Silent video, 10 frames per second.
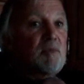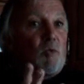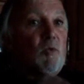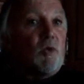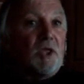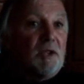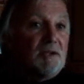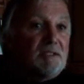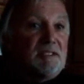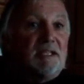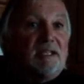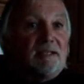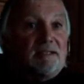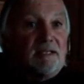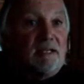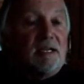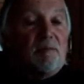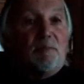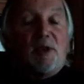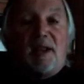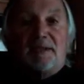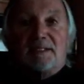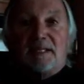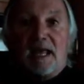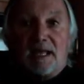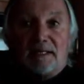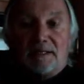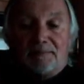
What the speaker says: walking sticks in an umbrella stand.